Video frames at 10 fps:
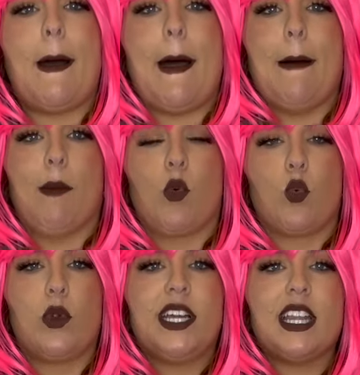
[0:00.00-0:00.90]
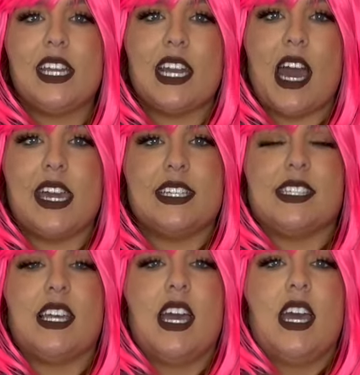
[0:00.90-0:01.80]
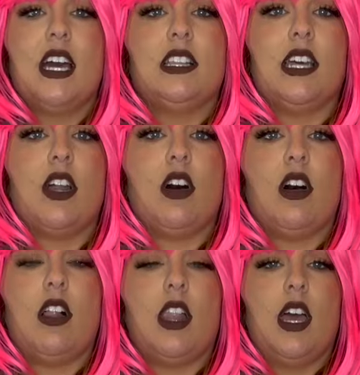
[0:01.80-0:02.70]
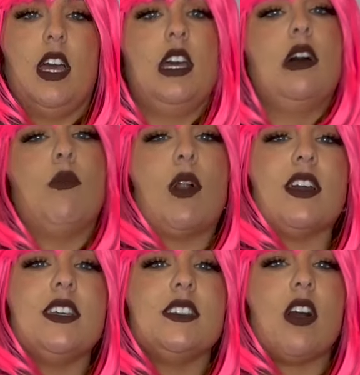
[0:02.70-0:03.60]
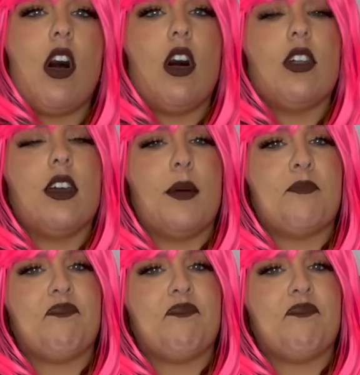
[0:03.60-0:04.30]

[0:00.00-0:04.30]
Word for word: um, really nice little, what are these called?